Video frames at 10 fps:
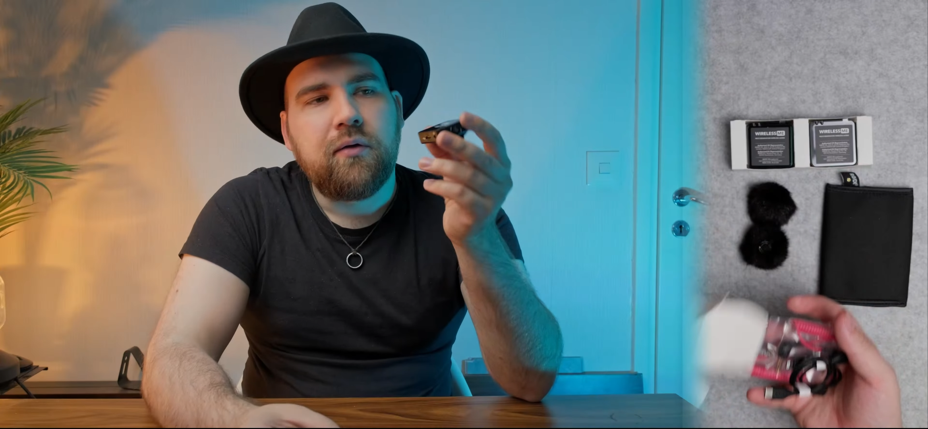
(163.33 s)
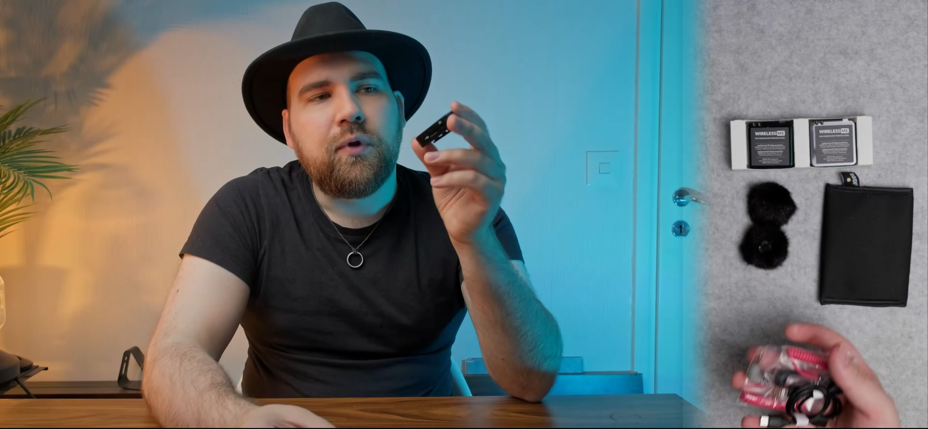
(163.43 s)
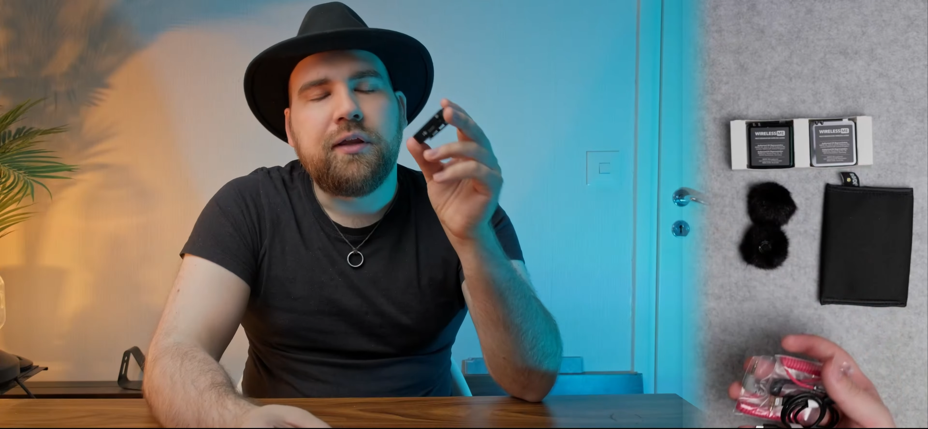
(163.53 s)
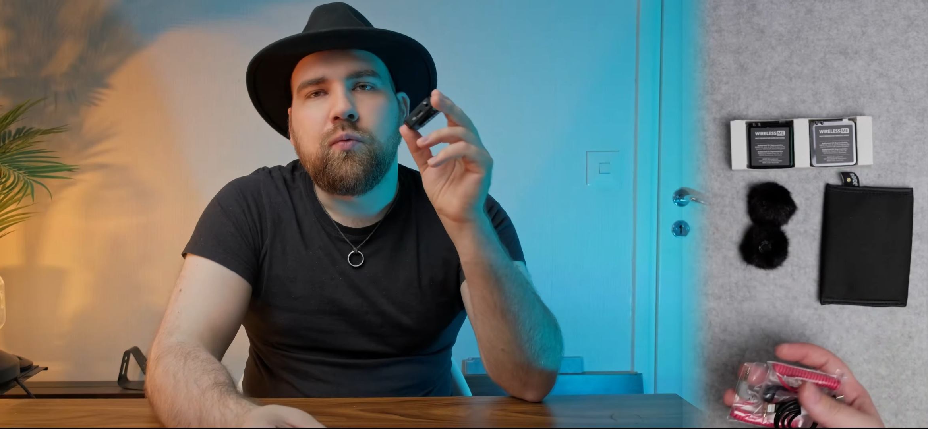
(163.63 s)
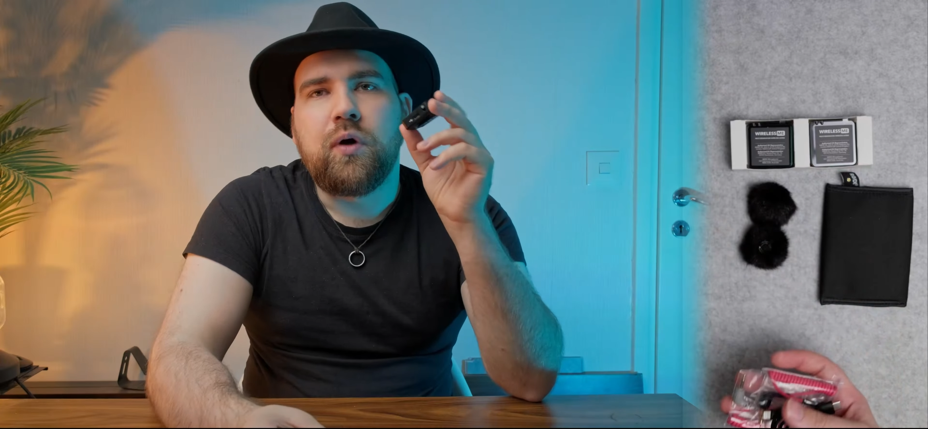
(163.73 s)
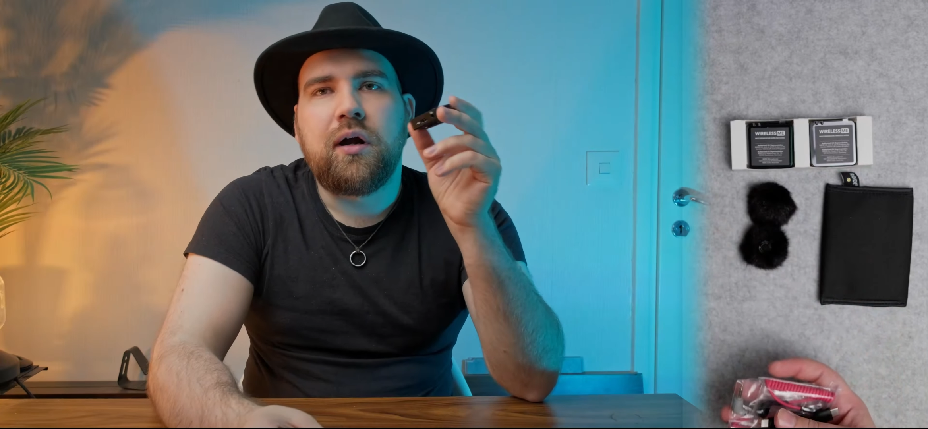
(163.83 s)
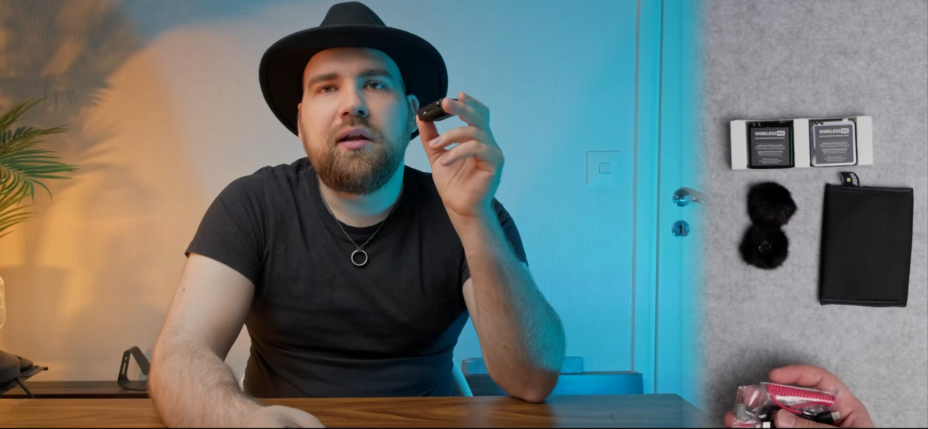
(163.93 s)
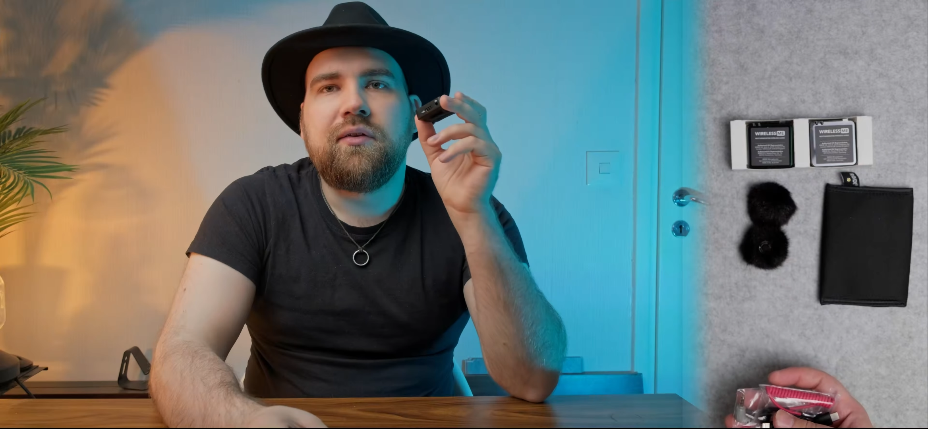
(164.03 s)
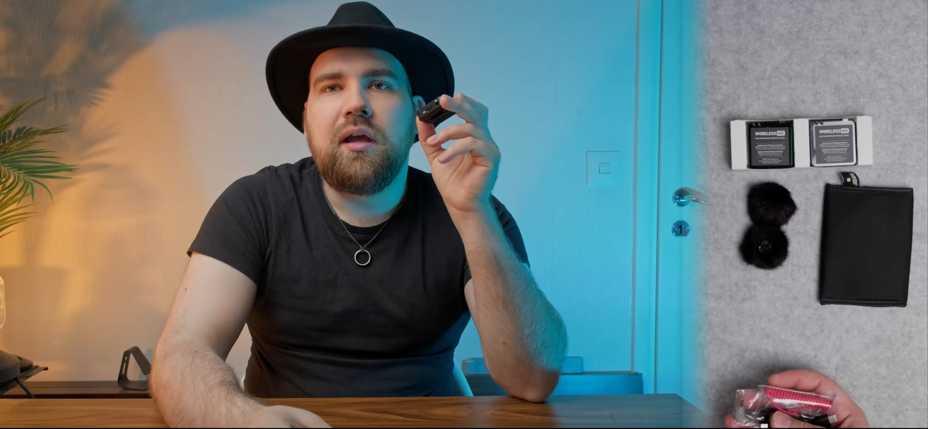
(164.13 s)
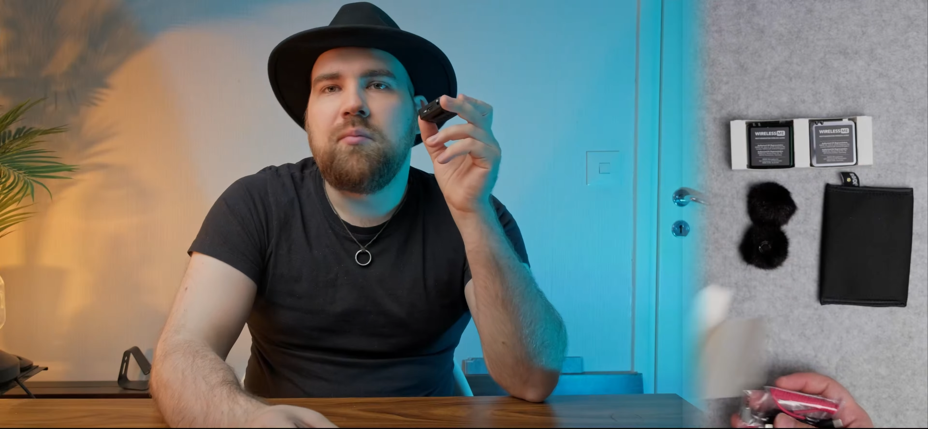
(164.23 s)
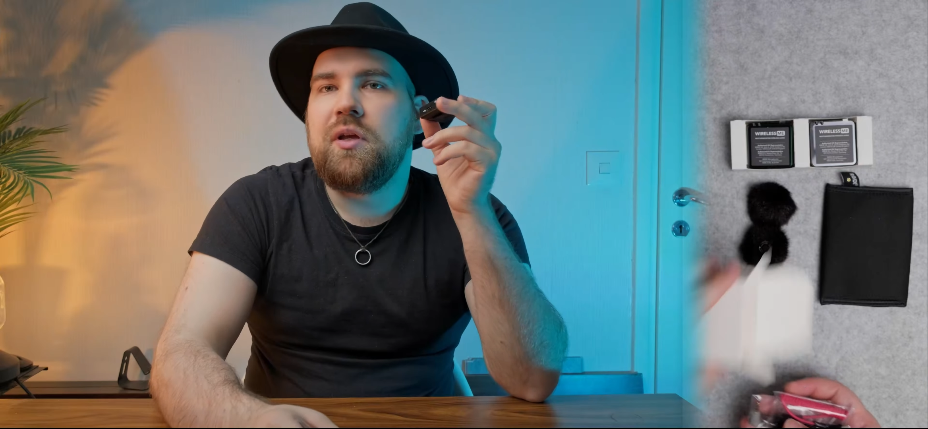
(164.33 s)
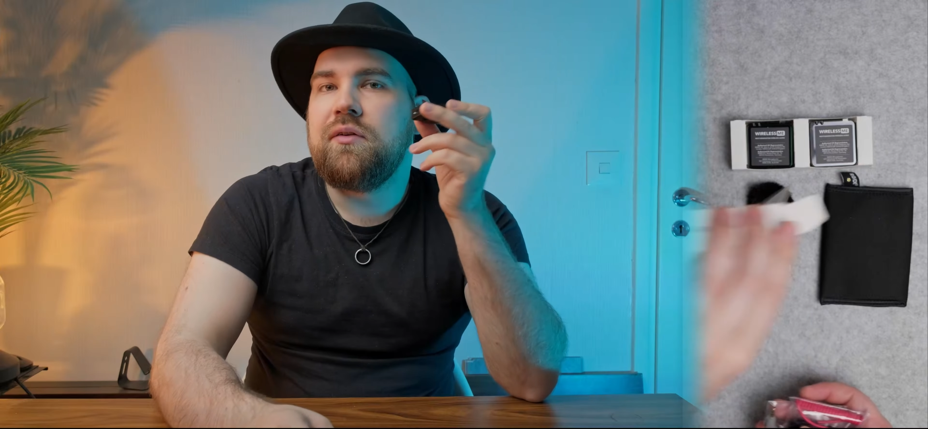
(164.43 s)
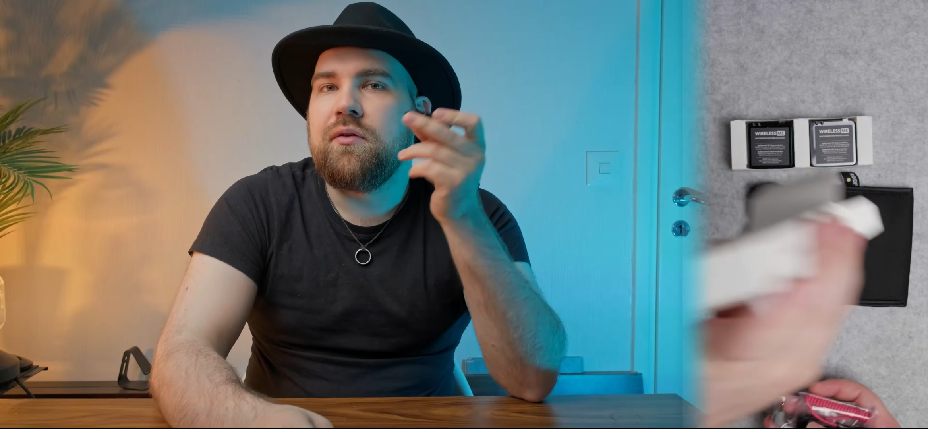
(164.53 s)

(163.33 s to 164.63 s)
Well, in the wireless MEs,